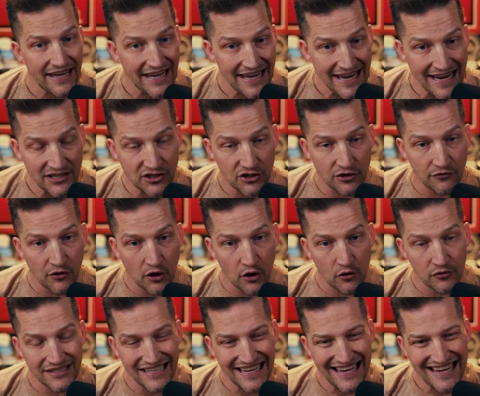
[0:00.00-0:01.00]
each of
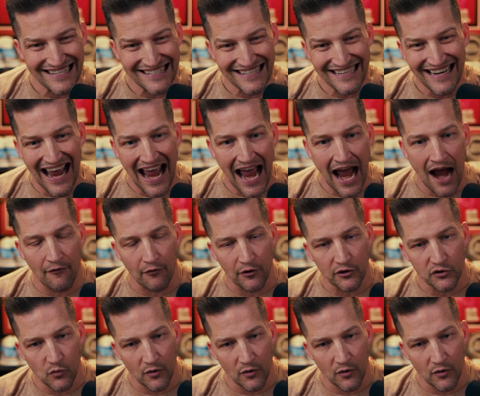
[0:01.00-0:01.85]
those is an average.